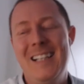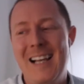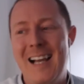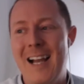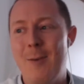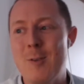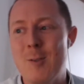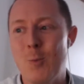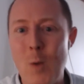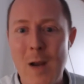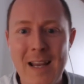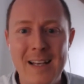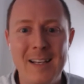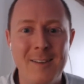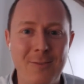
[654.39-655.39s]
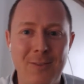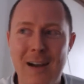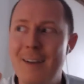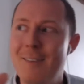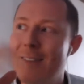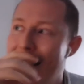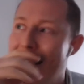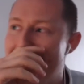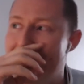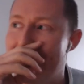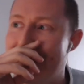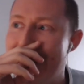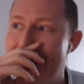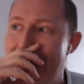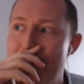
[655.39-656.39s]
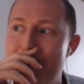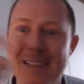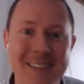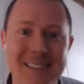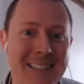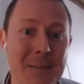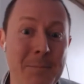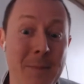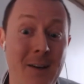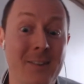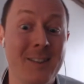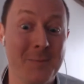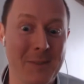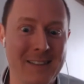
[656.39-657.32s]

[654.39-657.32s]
I was waiting 5 days at the embassy in Belgium,